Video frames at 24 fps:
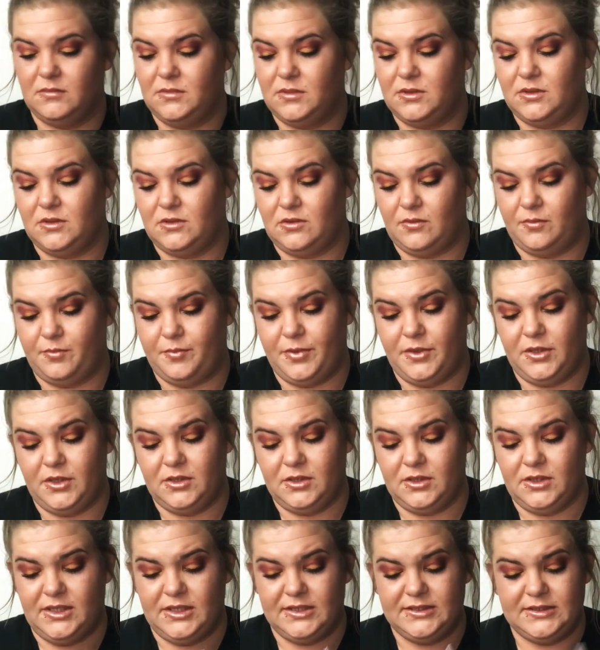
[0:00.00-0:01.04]
Little
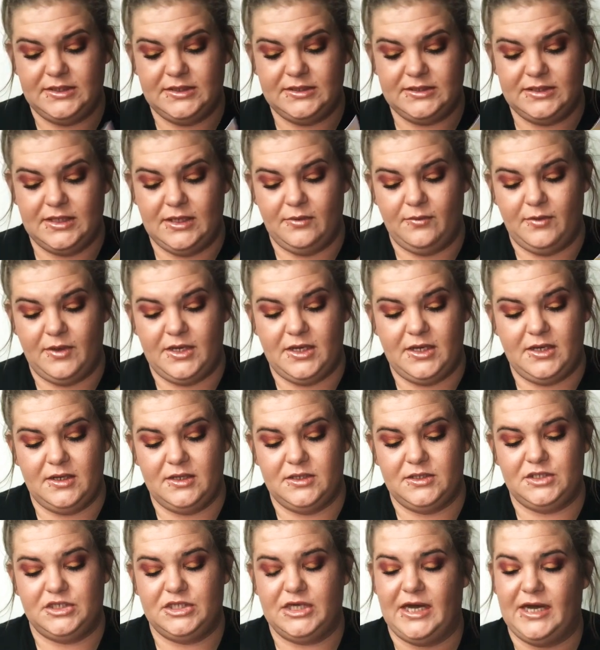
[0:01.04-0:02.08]
booklet says get ready to
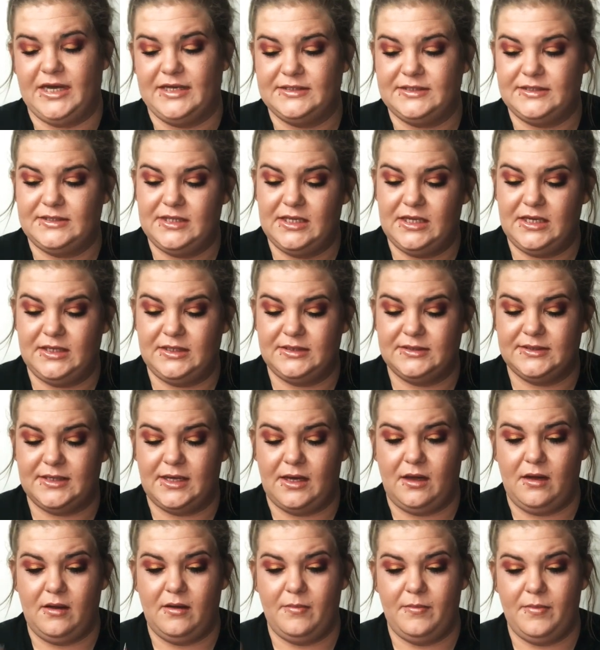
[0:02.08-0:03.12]
jazz things
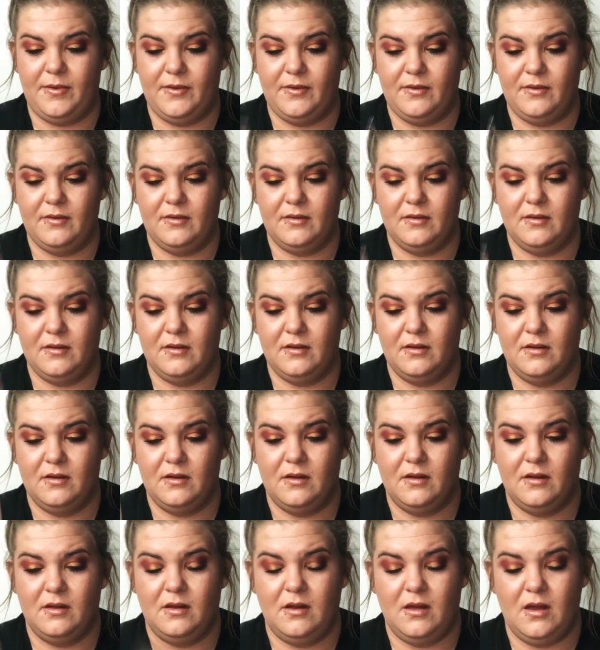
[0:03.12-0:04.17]
up.
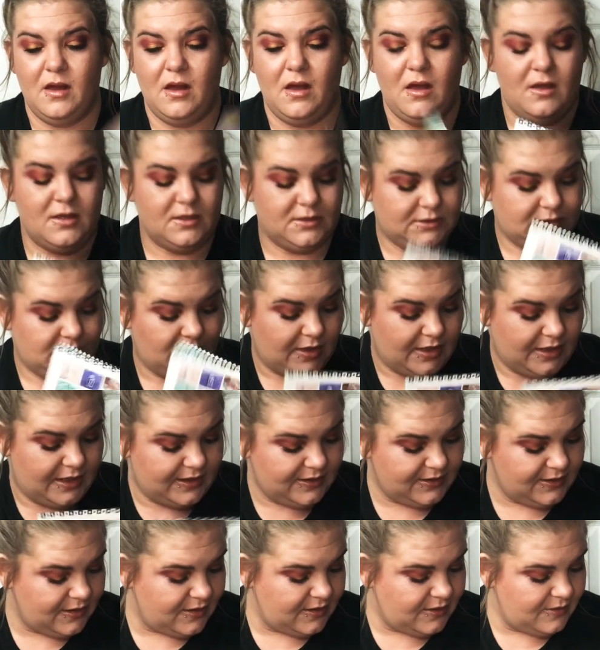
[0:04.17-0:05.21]
So I
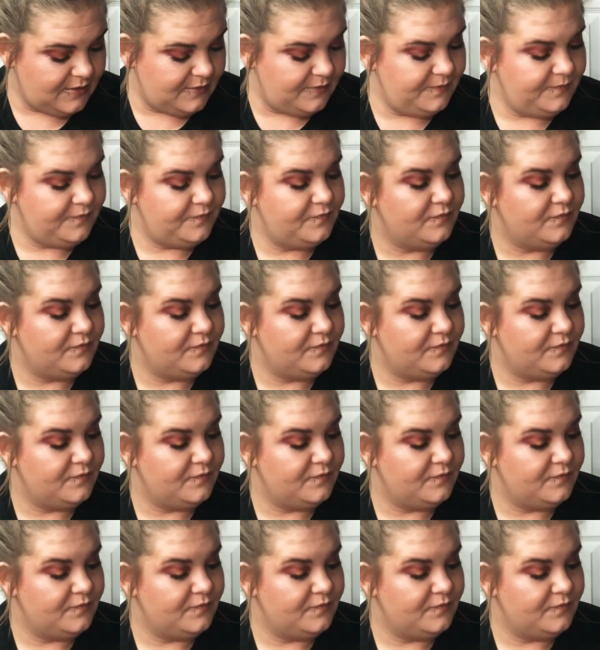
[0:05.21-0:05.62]
got the